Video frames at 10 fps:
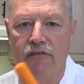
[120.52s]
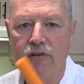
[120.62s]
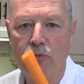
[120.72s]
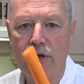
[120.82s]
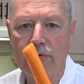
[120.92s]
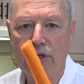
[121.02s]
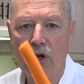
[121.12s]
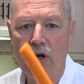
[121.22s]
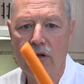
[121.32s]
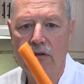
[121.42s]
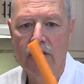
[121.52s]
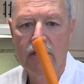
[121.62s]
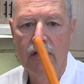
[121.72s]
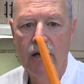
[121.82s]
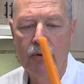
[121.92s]
from what I recall,
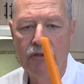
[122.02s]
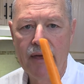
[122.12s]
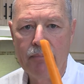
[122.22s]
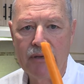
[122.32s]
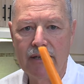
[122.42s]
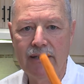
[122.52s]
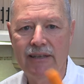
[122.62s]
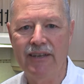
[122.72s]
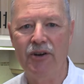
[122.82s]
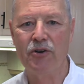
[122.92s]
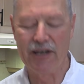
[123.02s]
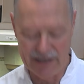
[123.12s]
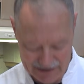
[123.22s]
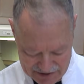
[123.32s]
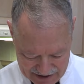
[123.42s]
about that big. Okay,
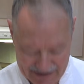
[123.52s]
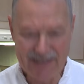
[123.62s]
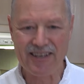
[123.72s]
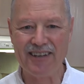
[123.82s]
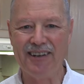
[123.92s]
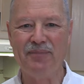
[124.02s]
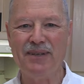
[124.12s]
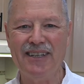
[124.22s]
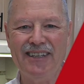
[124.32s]
let's get these cut up.